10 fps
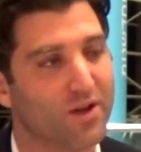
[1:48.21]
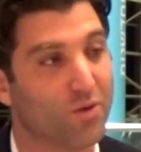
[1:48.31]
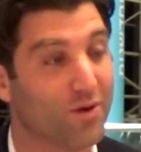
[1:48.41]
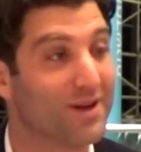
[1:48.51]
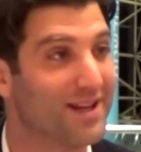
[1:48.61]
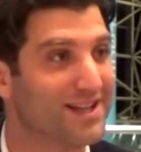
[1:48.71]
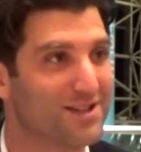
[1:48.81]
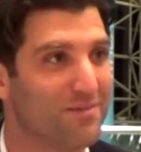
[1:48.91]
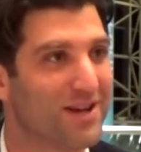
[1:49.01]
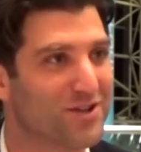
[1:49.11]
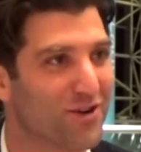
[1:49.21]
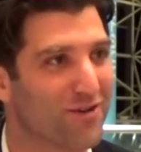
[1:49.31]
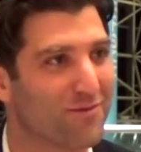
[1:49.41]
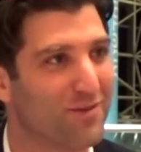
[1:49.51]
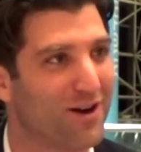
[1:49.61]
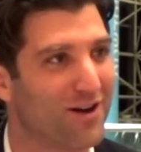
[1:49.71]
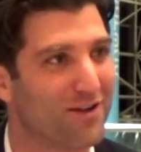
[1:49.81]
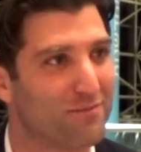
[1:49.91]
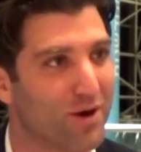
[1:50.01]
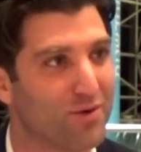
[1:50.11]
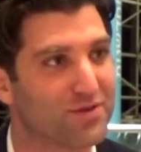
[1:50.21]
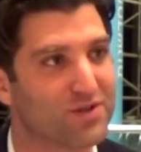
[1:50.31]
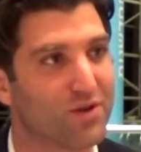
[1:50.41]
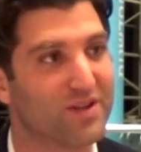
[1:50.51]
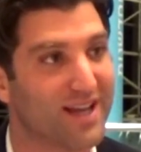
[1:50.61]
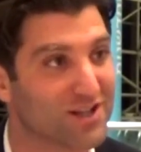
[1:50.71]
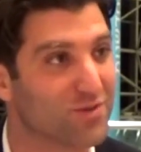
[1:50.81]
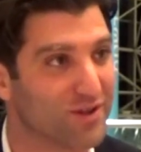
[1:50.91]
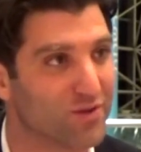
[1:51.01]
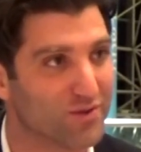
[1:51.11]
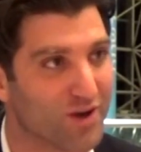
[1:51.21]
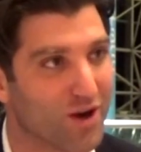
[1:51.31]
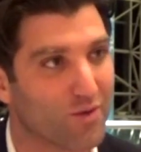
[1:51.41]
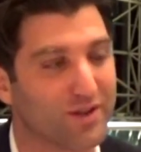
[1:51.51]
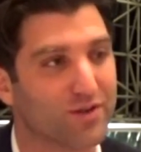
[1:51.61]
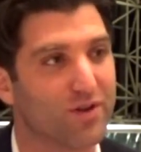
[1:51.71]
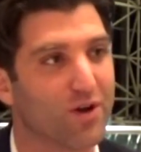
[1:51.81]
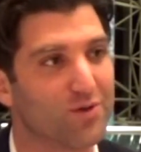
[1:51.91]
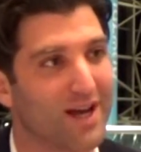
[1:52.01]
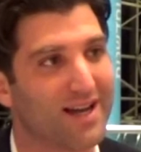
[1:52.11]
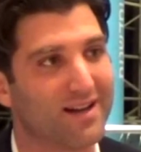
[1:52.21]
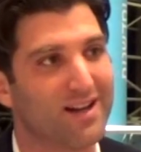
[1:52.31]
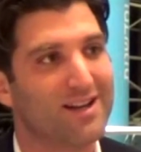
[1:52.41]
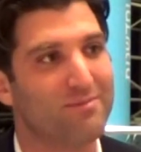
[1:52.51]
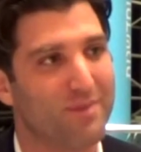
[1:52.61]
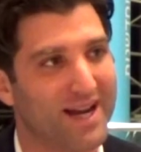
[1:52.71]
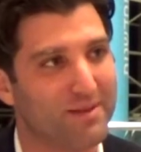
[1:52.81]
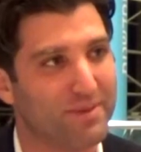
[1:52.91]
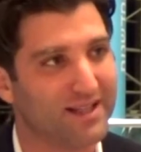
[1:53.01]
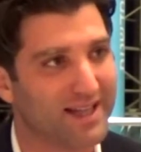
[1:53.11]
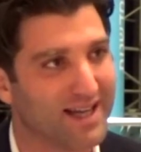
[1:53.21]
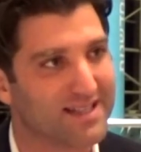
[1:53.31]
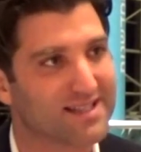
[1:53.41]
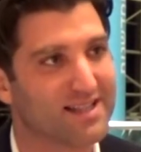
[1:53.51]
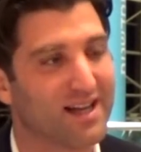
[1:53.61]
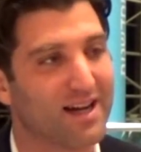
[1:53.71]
Well, it's a mixture of both. So yes, we do know that many BDS